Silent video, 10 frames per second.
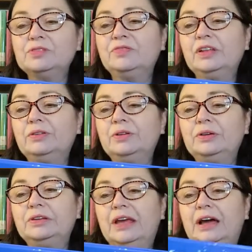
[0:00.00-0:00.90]
fully grown
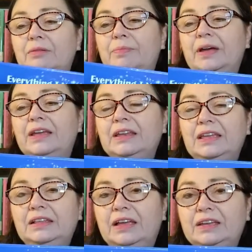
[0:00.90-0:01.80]
now, but he
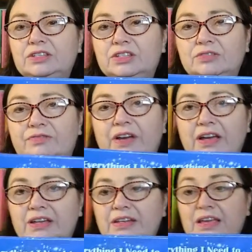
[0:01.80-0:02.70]
likes to
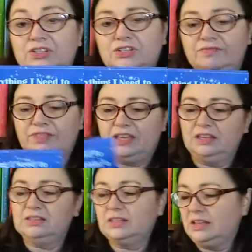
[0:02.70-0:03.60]
find edges of
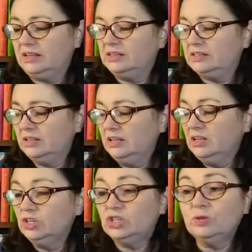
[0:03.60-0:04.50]
things and
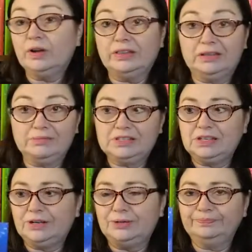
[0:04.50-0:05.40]
chew on them,
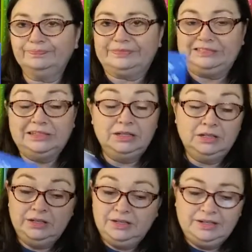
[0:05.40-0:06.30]
so
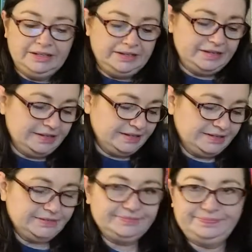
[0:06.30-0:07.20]
he's
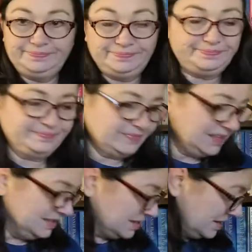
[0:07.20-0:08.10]

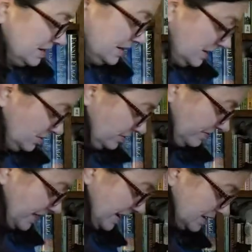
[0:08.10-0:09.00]
kind of got a hold of
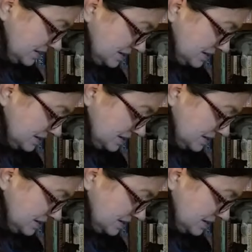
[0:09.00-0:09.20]
that.